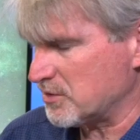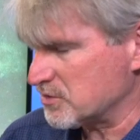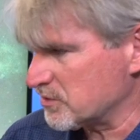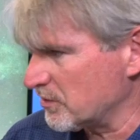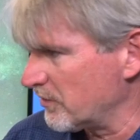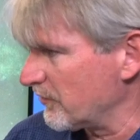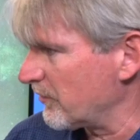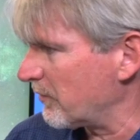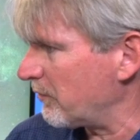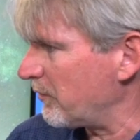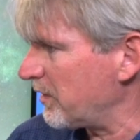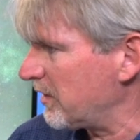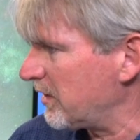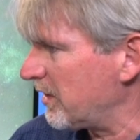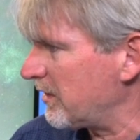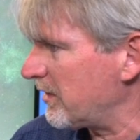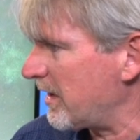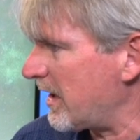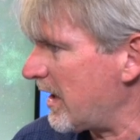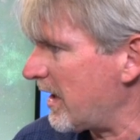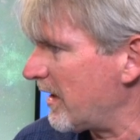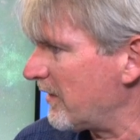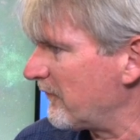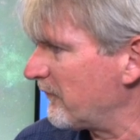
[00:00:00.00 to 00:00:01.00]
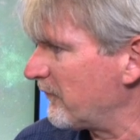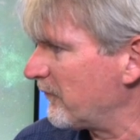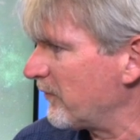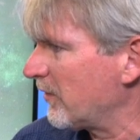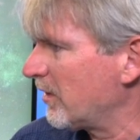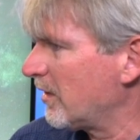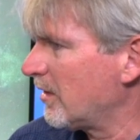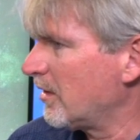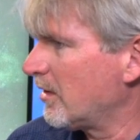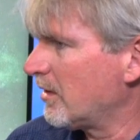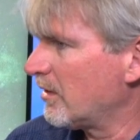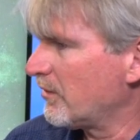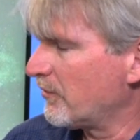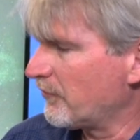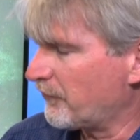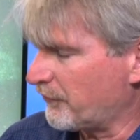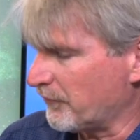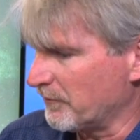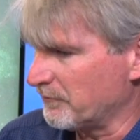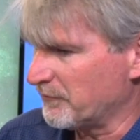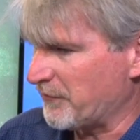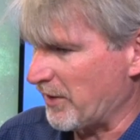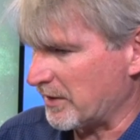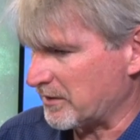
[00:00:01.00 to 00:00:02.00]
sure that we didn't have
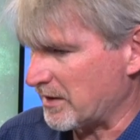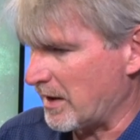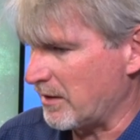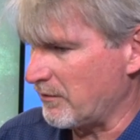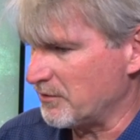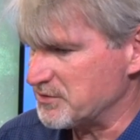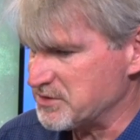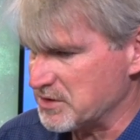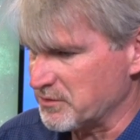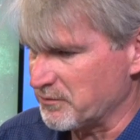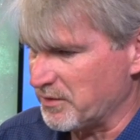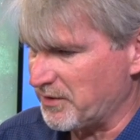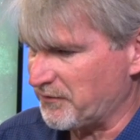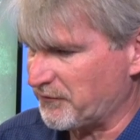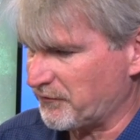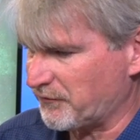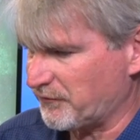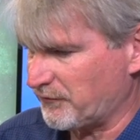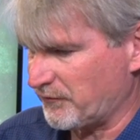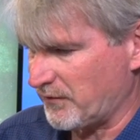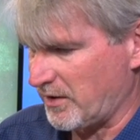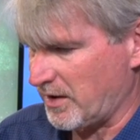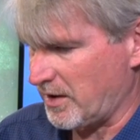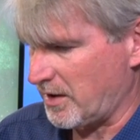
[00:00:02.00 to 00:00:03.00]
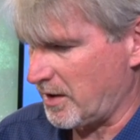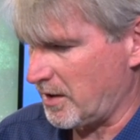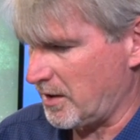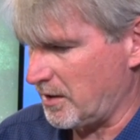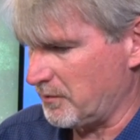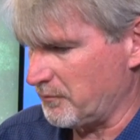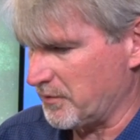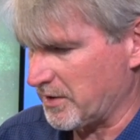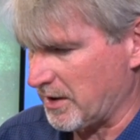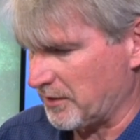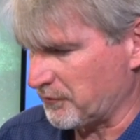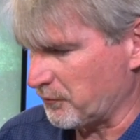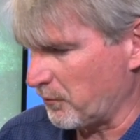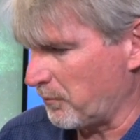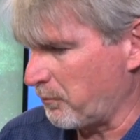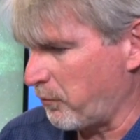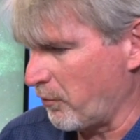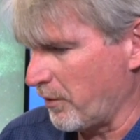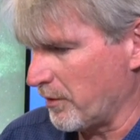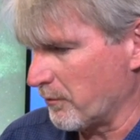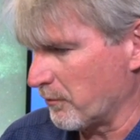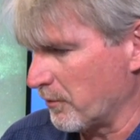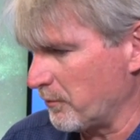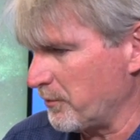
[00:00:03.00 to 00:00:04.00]
some technology risks, and we got to a
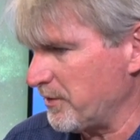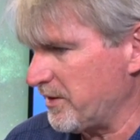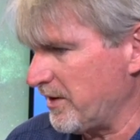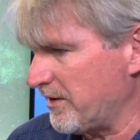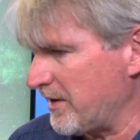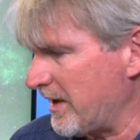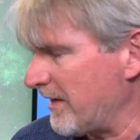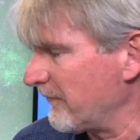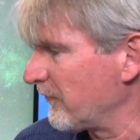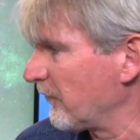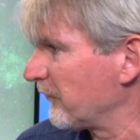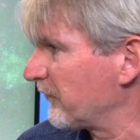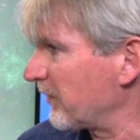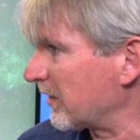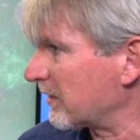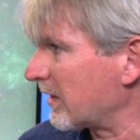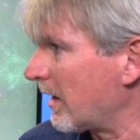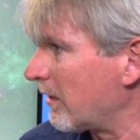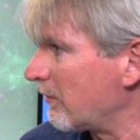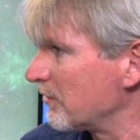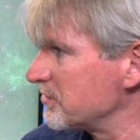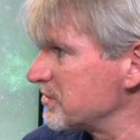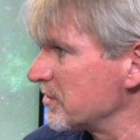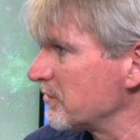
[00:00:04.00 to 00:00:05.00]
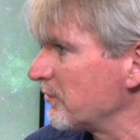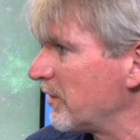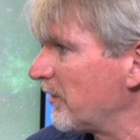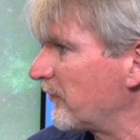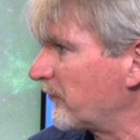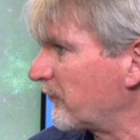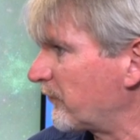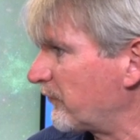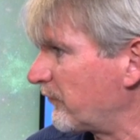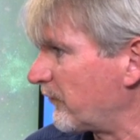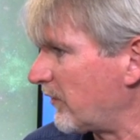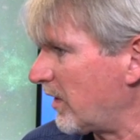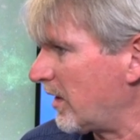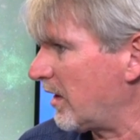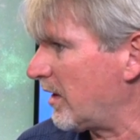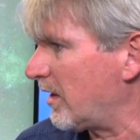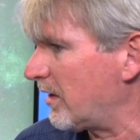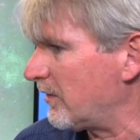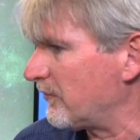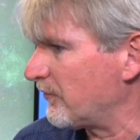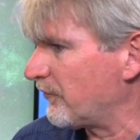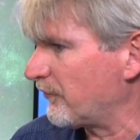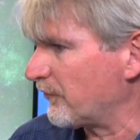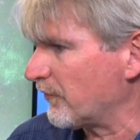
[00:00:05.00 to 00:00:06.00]
point where we didn't have those technology risks,
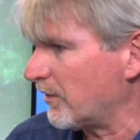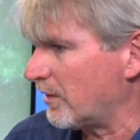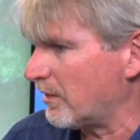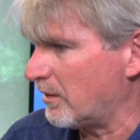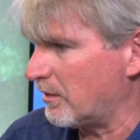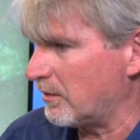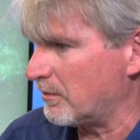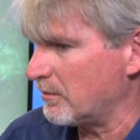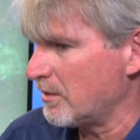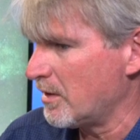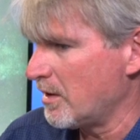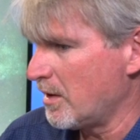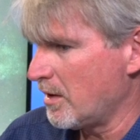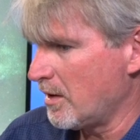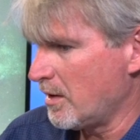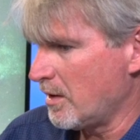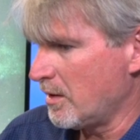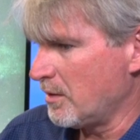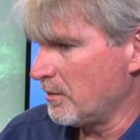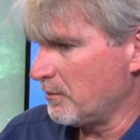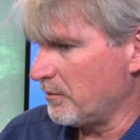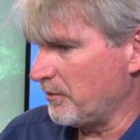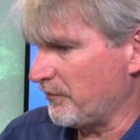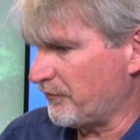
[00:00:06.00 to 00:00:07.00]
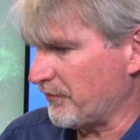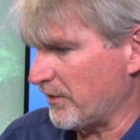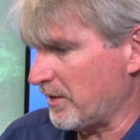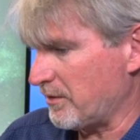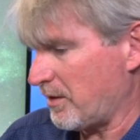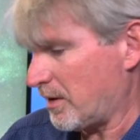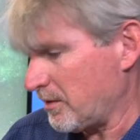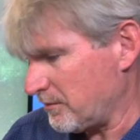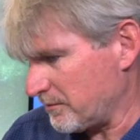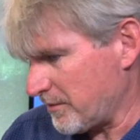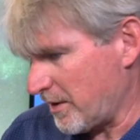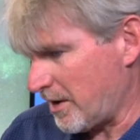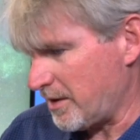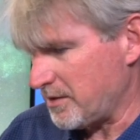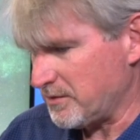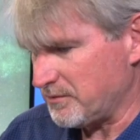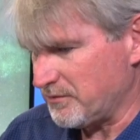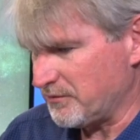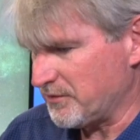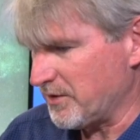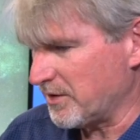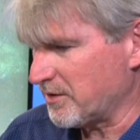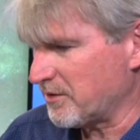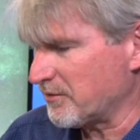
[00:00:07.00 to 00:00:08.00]
and so we said, oh, hey,
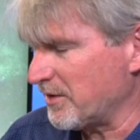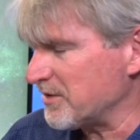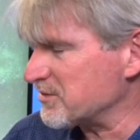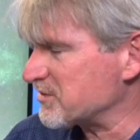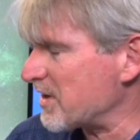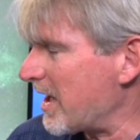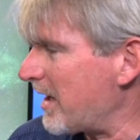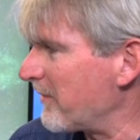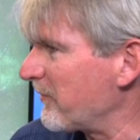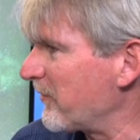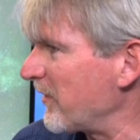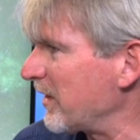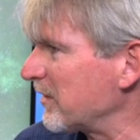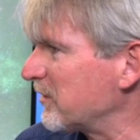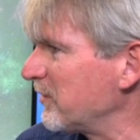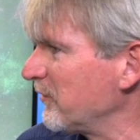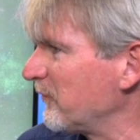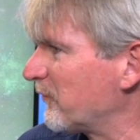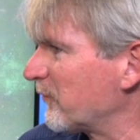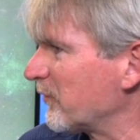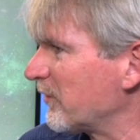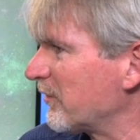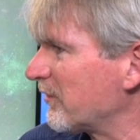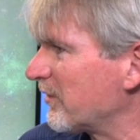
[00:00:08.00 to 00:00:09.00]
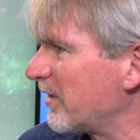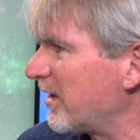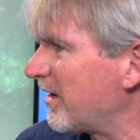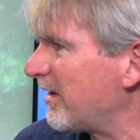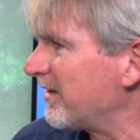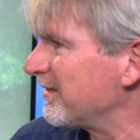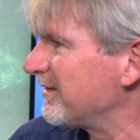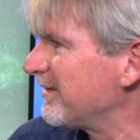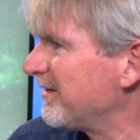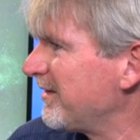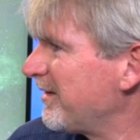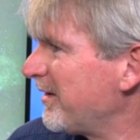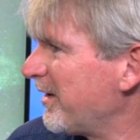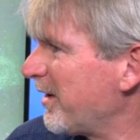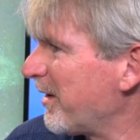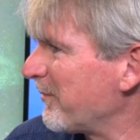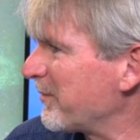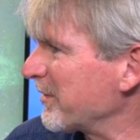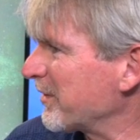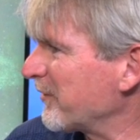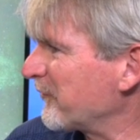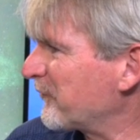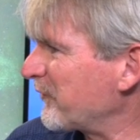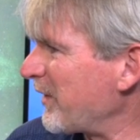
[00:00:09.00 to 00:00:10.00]
you did a great job. Thank you for uh,
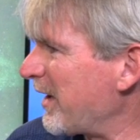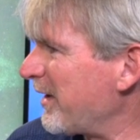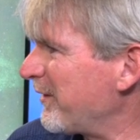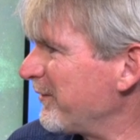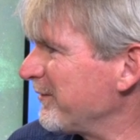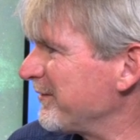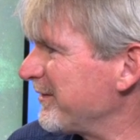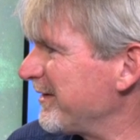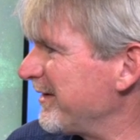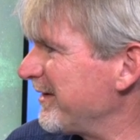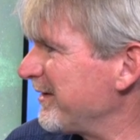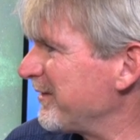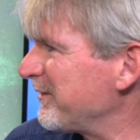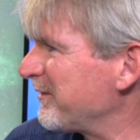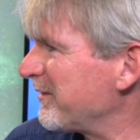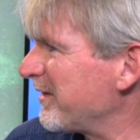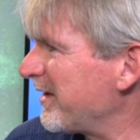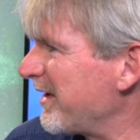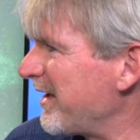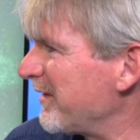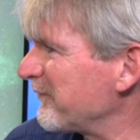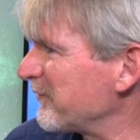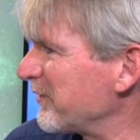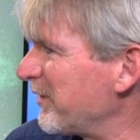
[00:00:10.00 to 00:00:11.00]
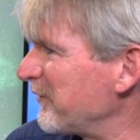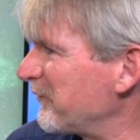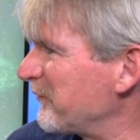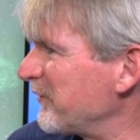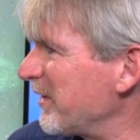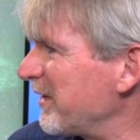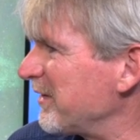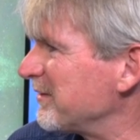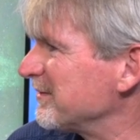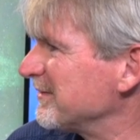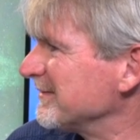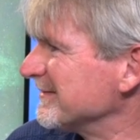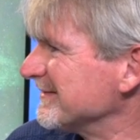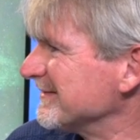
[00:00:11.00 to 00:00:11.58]
helping us out, and uh, have a nice day.